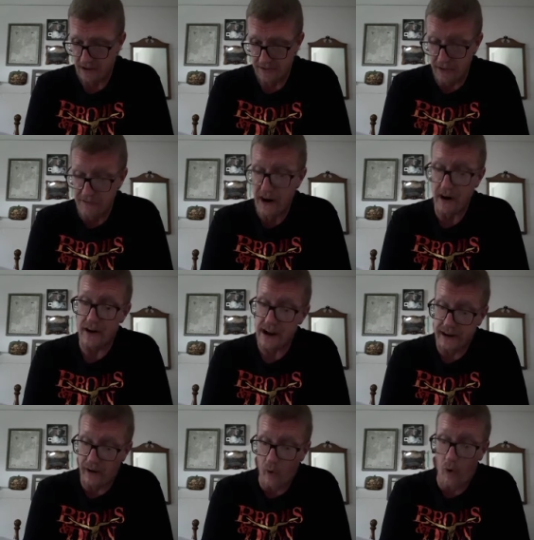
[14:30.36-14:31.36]
the very
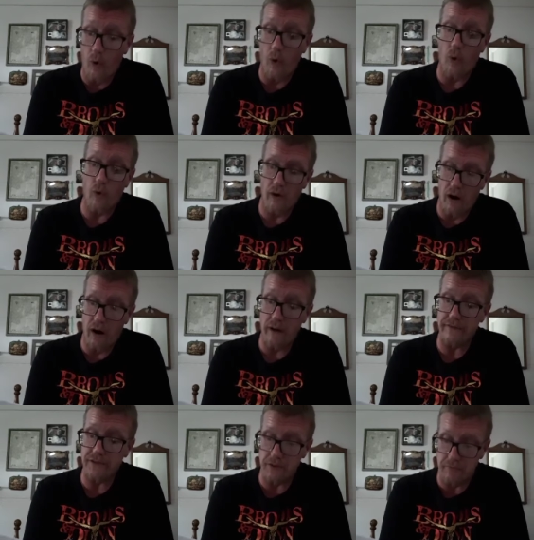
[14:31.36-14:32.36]
goal
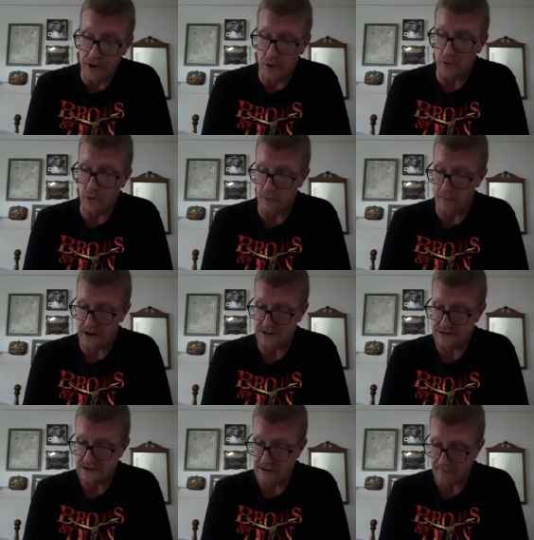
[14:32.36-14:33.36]
of the
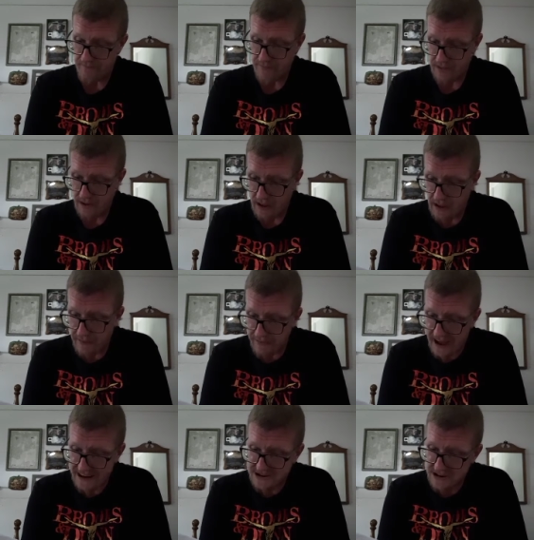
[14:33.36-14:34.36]
pilgrimage.
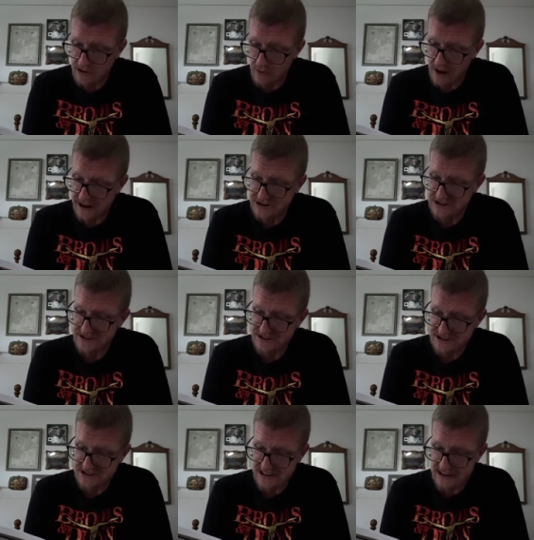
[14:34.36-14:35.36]
That generation's
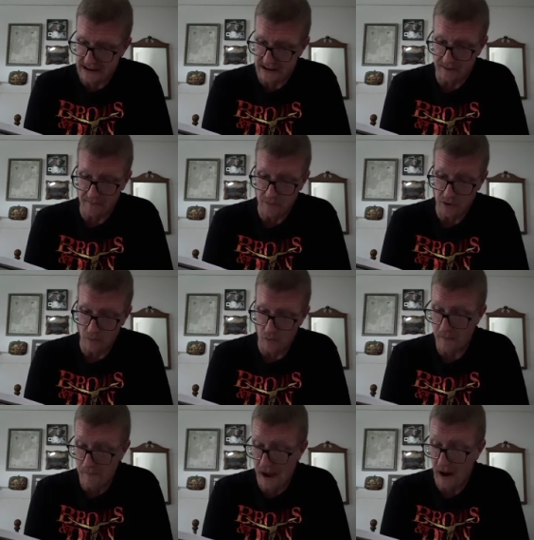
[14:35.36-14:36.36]
sin,
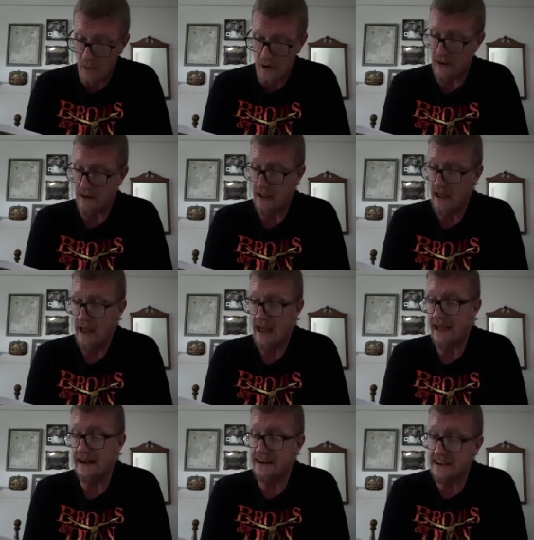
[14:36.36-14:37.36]
rebellion,
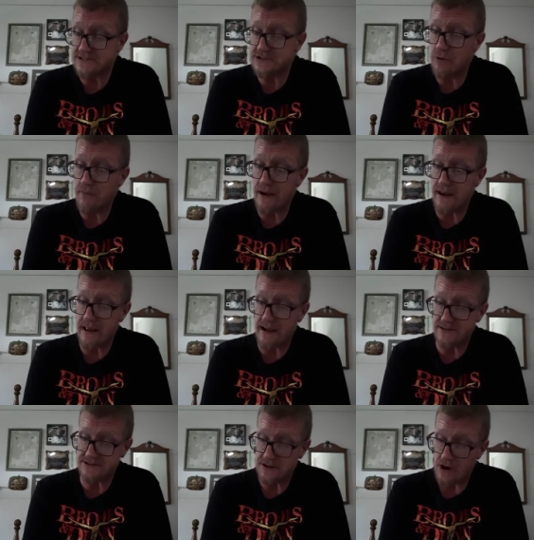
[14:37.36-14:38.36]
and
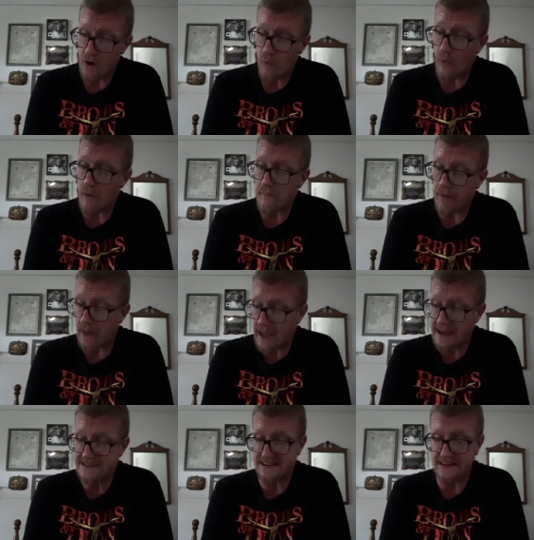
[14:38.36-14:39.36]
disobedience were
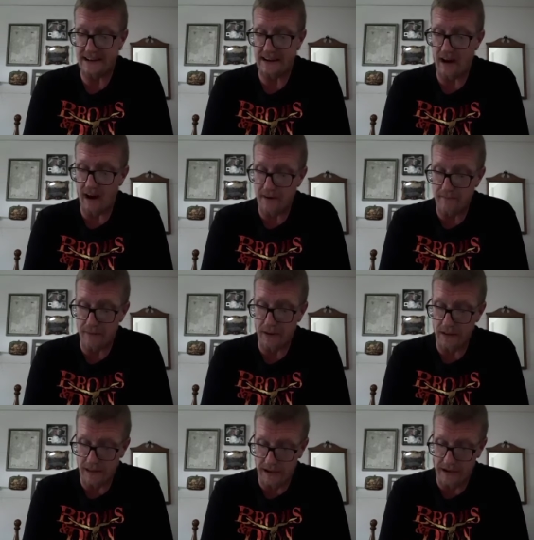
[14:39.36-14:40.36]
planted in
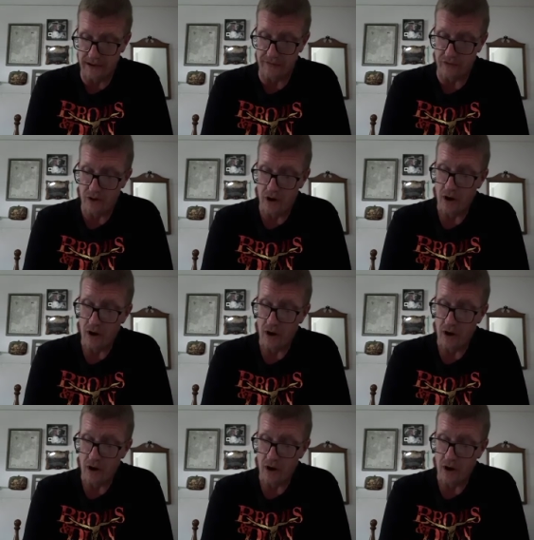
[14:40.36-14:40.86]
unbelief